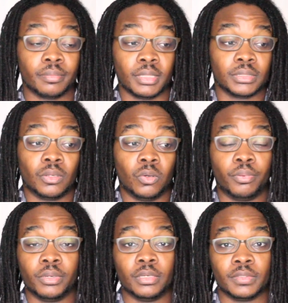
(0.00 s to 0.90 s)
that's the whole
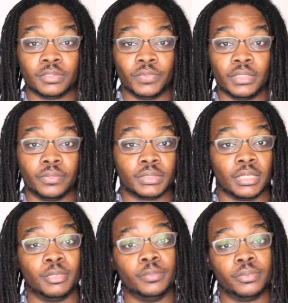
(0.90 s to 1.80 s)
point of this video, is
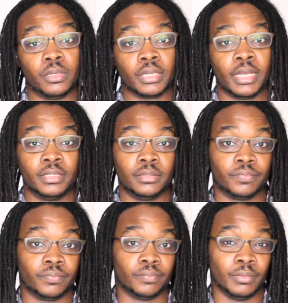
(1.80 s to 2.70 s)
that people are kind
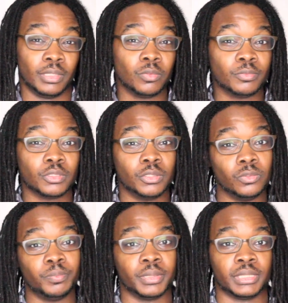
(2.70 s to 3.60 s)
of a little
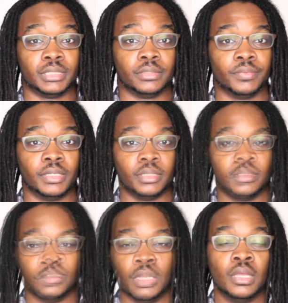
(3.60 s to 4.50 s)
too busy to
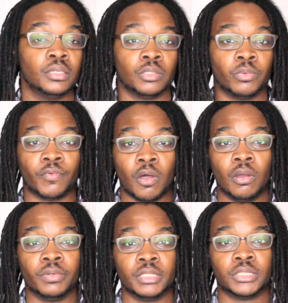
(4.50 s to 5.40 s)
read. So we've
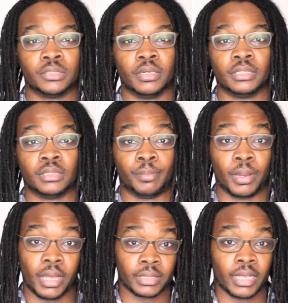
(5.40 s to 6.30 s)
already started the
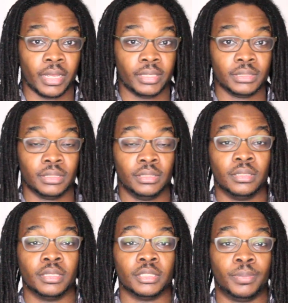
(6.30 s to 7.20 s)
podcast.
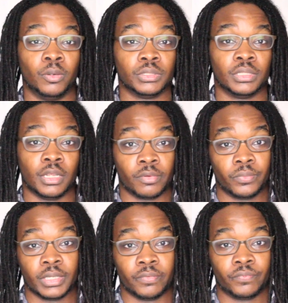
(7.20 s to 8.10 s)
It's posting every
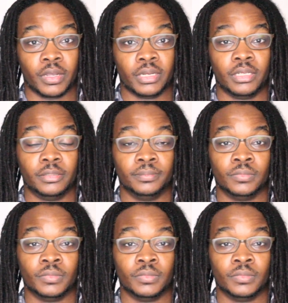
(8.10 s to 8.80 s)
week on Friday.